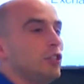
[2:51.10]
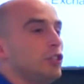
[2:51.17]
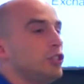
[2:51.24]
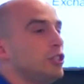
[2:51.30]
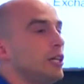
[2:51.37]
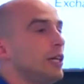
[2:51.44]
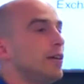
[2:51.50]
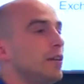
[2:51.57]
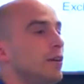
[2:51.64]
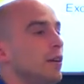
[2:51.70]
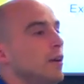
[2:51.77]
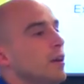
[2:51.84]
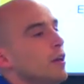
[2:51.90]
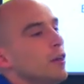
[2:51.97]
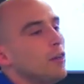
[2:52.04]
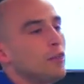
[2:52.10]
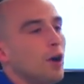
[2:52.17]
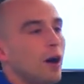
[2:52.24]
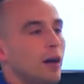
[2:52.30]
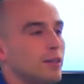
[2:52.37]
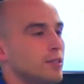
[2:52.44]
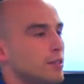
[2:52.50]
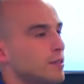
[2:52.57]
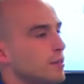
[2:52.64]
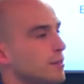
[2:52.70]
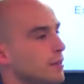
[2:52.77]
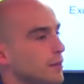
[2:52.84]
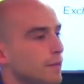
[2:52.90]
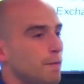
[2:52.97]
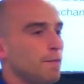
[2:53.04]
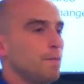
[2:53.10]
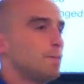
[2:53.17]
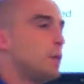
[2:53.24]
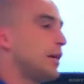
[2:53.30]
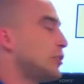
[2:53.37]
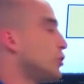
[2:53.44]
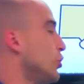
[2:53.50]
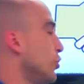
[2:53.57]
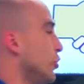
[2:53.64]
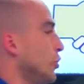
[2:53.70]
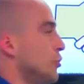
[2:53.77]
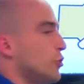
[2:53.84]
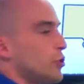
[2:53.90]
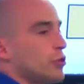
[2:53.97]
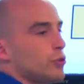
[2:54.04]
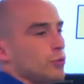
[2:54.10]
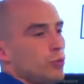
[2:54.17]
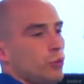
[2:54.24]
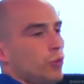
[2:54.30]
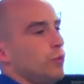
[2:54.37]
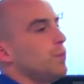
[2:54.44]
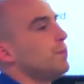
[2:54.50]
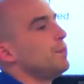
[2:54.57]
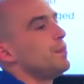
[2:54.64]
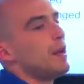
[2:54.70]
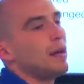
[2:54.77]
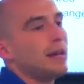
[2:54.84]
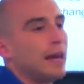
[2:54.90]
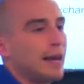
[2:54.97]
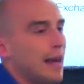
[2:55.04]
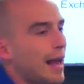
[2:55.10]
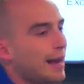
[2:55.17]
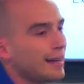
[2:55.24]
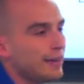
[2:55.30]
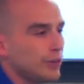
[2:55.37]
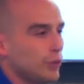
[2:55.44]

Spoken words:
to share thoughts, pictures, again, any